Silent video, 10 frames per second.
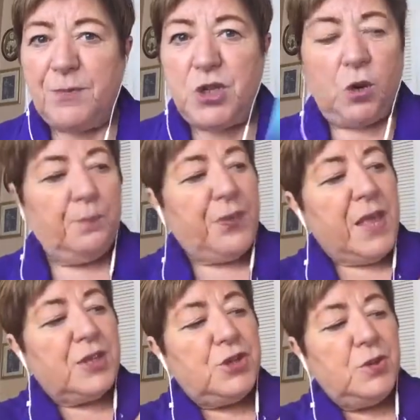So
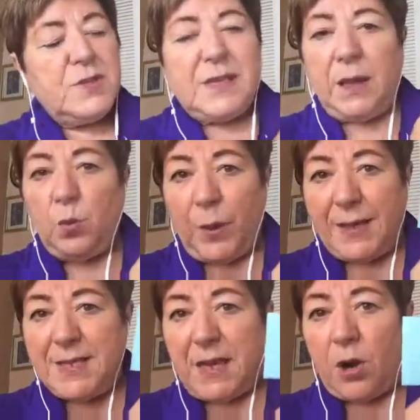Tuesday and
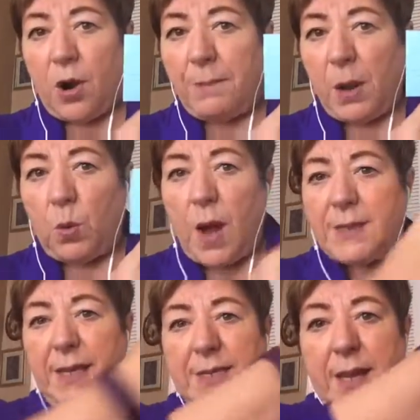Wednesday are my walk days.